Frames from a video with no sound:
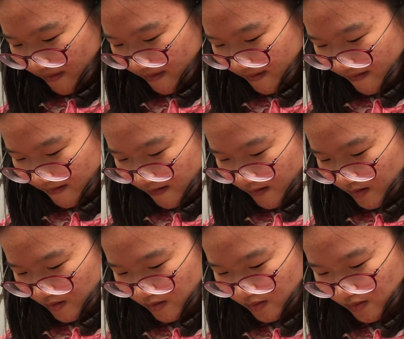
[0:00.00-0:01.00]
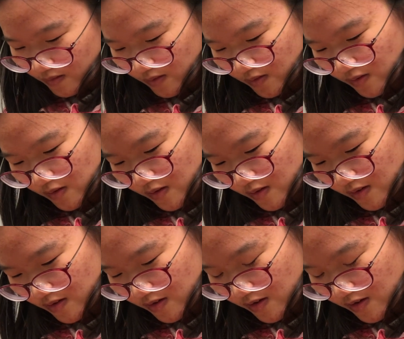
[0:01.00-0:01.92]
No one is speaking in this clip.